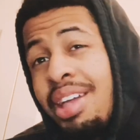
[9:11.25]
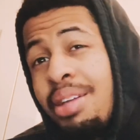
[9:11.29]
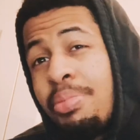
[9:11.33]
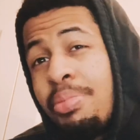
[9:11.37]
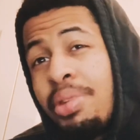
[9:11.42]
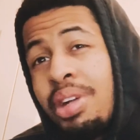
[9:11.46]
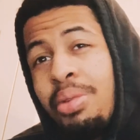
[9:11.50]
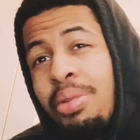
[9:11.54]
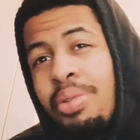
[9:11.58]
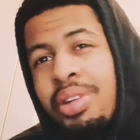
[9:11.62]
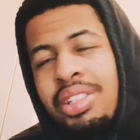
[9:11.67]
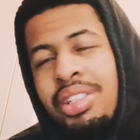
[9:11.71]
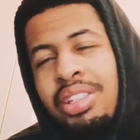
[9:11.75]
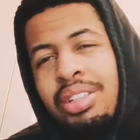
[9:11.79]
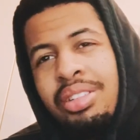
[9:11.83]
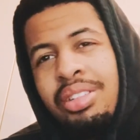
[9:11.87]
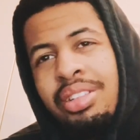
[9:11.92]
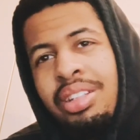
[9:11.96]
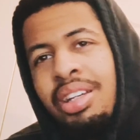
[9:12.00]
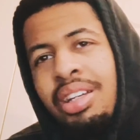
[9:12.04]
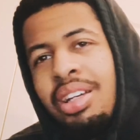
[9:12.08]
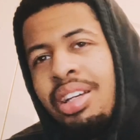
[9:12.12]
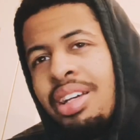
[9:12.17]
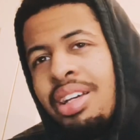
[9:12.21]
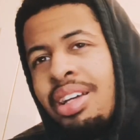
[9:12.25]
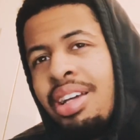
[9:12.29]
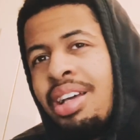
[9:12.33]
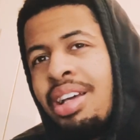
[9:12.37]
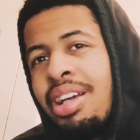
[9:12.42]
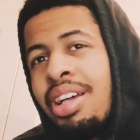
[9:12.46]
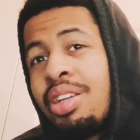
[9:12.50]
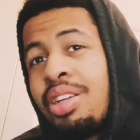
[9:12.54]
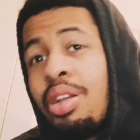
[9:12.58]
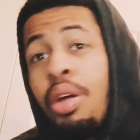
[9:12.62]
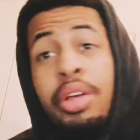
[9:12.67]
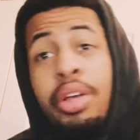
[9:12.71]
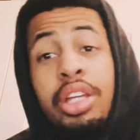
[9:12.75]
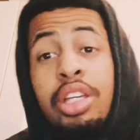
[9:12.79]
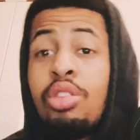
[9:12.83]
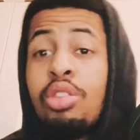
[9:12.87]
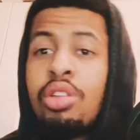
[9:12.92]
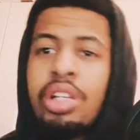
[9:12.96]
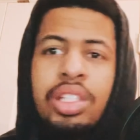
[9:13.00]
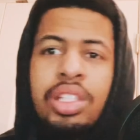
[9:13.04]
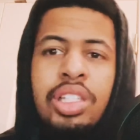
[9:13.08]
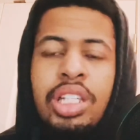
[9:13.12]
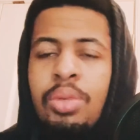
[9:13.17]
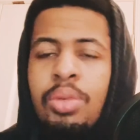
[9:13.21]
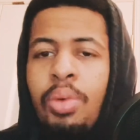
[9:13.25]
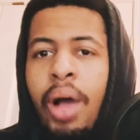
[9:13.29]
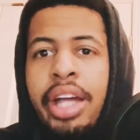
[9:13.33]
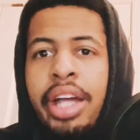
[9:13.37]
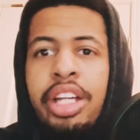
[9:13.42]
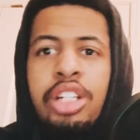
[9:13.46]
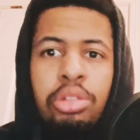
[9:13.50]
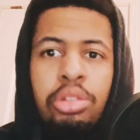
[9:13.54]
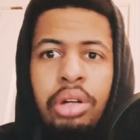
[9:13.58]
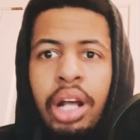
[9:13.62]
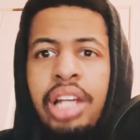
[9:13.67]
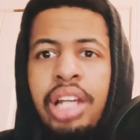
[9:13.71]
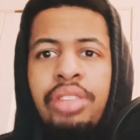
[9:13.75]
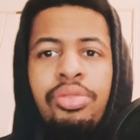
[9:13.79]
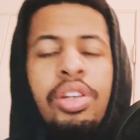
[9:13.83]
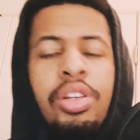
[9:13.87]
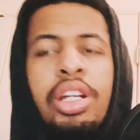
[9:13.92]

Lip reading: but it wasn't, you could see why he transferred.